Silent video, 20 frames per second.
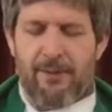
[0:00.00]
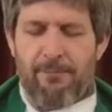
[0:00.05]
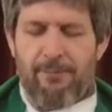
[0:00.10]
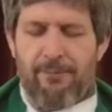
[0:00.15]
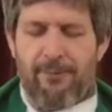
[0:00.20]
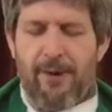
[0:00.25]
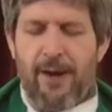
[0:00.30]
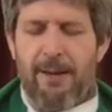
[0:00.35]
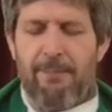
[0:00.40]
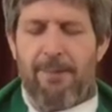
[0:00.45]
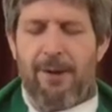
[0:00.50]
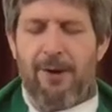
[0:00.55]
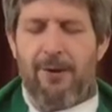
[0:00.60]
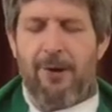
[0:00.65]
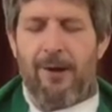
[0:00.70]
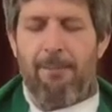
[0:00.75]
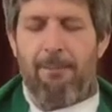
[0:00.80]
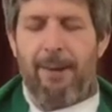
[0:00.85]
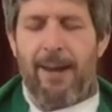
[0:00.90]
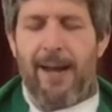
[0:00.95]

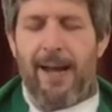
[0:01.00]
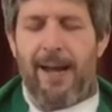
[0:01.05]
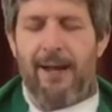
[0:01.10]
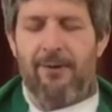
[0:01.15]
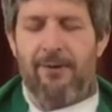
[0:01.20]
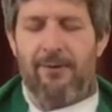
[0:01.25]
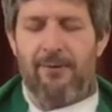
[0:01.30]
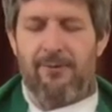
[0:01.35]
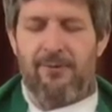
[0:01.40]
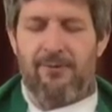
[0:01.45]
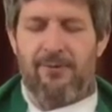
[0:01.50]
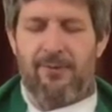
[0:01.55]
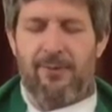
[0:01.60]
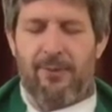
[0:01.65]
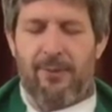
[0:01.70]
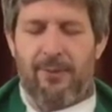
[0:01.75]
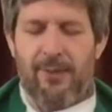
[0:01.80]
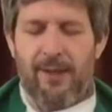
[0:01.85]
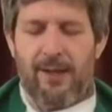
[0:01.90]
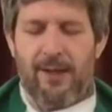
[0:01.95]
primary patterns and
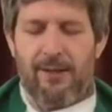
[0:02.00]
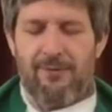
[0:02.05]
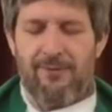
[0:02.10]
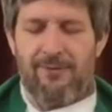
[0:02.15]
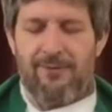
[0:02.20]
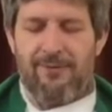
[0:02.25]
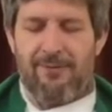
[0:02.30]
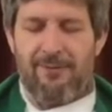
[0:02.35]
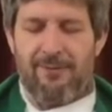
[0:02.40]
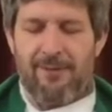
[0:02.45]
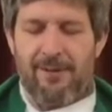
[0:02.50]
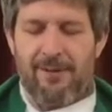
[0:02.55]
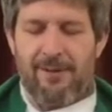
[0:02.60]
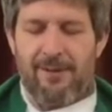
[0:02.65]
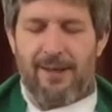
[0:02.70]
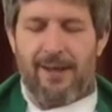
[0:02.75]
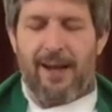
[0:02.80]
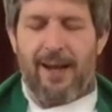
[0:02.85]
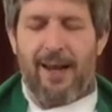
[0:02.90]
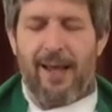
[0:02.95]
things
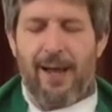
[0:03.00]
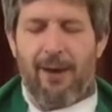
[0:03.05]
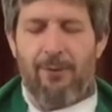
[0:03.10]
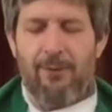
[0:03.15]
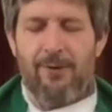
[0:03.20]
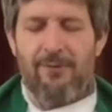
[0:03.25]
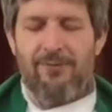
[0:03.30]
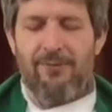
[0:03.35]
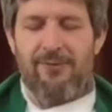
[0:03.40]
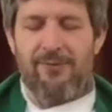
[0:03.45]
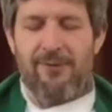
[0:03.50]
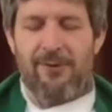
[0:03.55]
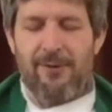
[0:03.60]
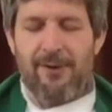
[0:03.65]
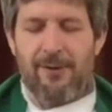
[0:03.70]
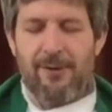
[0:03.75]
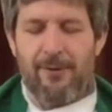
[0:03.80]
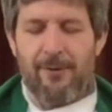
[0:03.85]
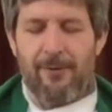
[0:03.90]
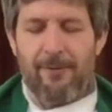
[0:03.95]
that allow us to
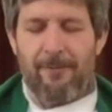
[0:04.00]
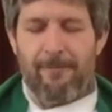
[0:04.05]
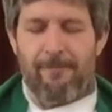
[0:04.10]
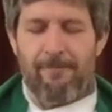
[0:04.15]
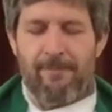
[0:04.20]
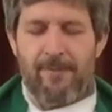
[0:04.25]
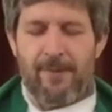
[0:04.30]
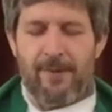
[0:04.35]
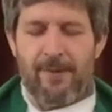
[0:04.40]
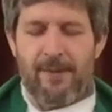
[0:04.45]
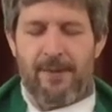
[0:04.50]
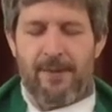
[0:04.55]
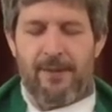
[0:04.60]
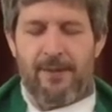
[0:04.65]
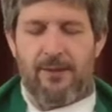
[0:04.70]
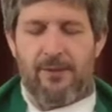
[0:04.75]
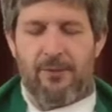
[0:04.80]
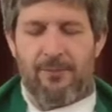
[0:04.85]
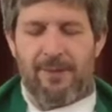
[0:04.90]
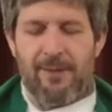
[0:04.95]
know that
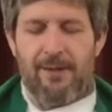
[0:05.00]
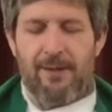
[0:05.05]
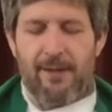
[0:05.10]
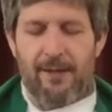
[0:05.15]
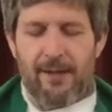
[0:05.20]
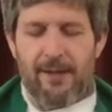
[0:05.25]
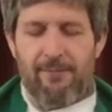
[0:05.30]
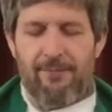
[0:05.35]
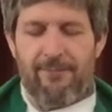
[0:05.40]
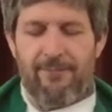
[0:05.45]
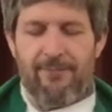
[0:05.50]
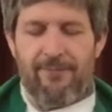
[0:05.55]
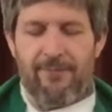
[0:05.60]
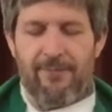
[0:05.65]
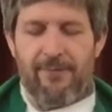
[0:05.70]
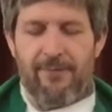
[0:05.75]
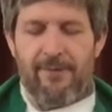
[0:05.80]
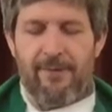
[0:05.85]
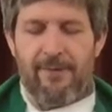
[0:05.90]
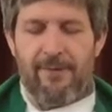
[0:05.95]
human life,
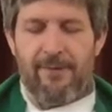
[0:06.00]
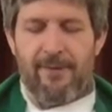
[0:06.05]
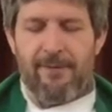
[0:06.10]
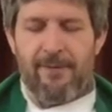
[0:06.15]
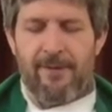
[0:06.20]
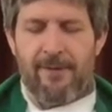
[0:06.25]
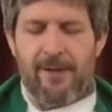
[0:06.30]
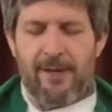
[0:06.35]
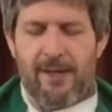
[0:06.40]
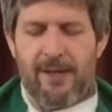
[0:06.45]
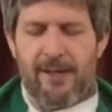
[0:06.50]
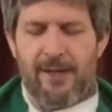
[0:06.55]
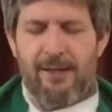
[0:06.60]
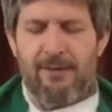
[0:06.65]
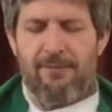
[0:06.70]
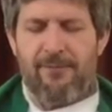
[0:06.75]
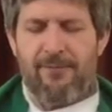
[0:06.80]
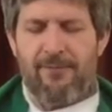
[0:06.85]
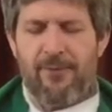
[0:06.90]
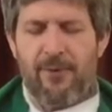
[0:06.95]
again,
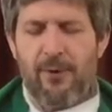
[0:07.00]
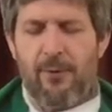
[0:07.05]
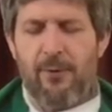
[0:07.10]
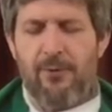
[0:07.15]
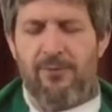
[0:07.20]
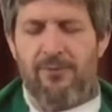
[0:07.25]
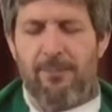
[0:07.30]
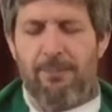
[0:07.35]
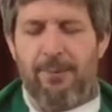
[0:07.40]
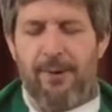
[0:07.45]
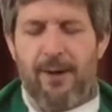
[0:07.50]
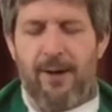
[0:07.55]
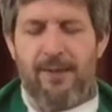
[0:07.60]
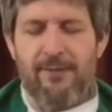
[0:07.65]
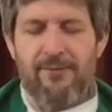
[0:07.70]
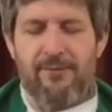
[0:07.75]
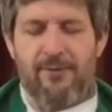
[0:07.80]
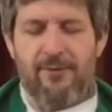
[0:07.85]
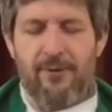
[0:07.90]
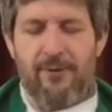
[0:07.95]
flows
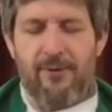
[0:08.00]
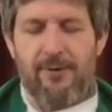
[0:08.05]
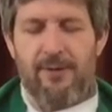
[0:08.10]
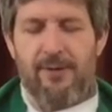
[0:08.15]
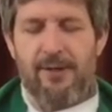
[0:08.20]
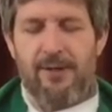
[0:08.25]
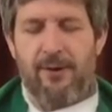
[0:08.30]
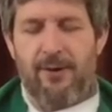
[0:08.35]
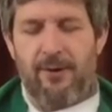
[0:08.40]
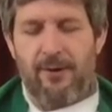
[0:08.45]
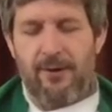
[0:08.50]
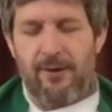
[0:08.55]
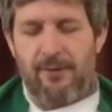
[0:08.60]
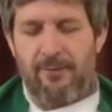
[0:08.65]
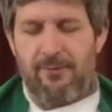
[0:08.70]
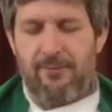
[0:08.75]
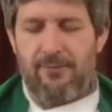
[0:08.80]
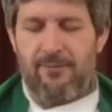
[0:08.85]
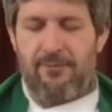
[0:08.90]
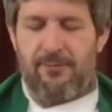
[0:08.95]
upon certain
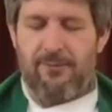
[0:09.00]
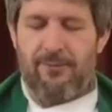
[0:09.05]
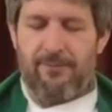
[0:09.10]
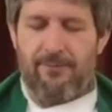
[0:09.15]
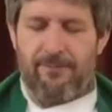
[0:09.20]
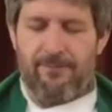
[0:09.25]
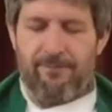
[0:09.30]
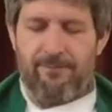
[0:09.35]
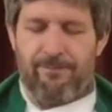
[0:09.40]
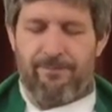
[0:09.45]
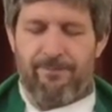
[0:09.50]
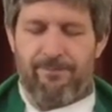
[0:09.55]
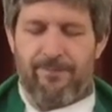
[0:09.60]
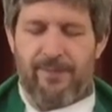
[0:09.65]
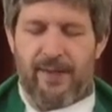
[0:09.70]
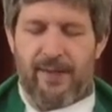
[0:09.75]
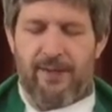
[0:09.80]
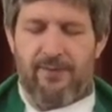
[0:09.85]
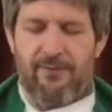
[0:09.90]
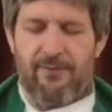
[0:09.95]
currents
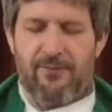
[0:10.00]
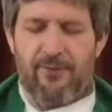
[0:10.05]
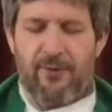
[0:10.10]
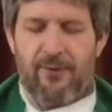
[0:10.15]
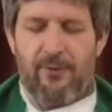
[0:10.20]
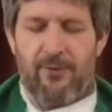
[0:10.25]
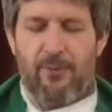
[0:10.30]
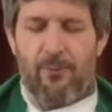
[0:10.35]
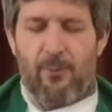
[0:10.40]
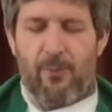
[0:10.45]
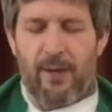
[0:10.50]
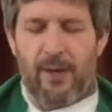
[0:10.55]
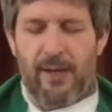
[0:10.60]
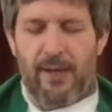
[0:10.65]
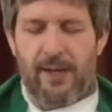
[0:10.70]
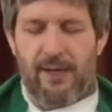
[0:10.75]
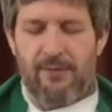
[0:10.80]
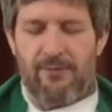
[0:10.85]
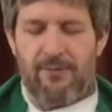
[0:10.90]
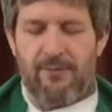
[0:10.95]
in certain
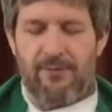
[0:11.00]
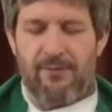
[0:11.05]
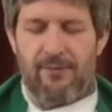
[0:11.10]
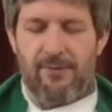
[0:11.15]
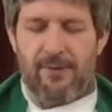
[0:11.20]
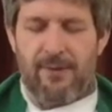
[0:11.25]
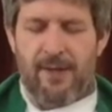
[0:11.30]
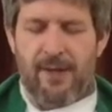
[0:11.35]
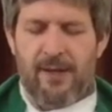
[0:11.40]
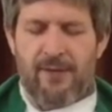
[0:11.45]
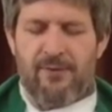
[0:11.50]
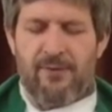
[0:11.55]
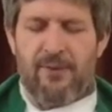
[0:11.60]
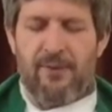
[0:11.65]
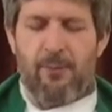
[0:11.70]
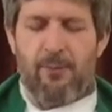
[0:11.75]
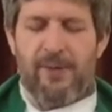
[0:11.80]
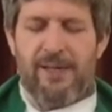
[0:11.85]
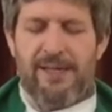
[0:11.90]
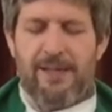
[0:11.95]
ways, so
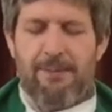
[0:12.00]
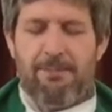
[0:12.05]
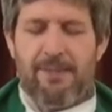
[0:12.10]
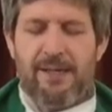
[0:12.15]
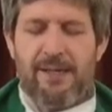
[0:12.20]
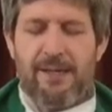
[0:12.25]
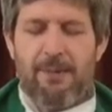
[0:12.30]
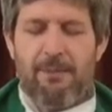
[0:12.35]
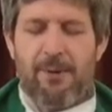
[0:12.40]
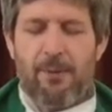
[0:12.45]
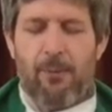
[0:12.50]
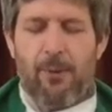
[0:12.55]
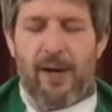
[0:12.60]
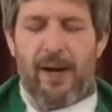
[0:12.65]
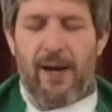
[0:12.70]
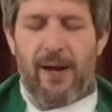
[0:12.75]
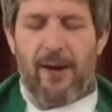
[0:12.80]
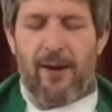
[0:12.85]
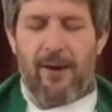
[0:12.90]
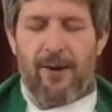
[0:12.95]
that we can become
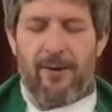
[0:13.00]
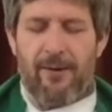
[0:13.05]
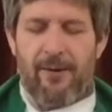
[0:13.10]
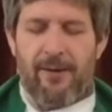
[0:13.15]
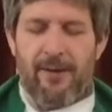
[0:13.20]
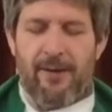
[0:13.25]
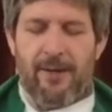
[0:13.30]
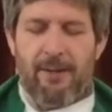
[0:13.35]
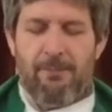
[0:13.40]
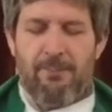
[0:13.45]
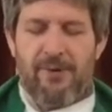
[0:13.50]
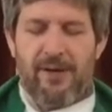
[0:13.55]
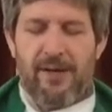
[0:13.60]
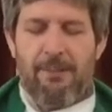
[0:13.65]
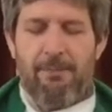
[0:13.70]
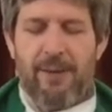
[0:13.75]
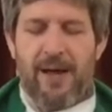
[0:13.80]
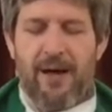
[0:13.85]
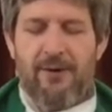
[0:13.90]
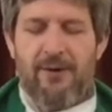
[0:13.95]
aware and bring
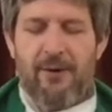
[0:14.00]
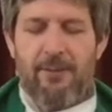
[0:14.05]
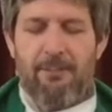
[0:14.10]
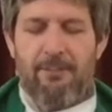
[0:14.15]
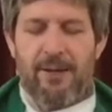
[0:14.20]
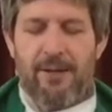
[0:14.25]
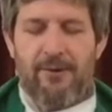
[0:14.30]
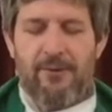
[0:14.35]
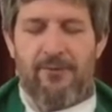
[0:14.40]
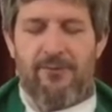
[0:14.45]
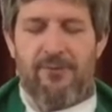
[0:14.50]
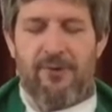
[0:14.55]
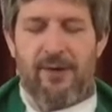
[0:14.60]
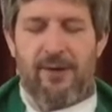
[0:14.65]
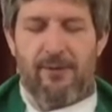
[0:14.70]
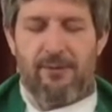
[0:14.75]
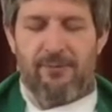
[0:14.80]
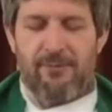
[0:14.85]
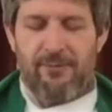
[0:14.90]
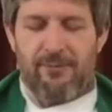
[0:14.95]
about our better
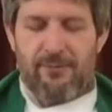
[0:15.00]
selves.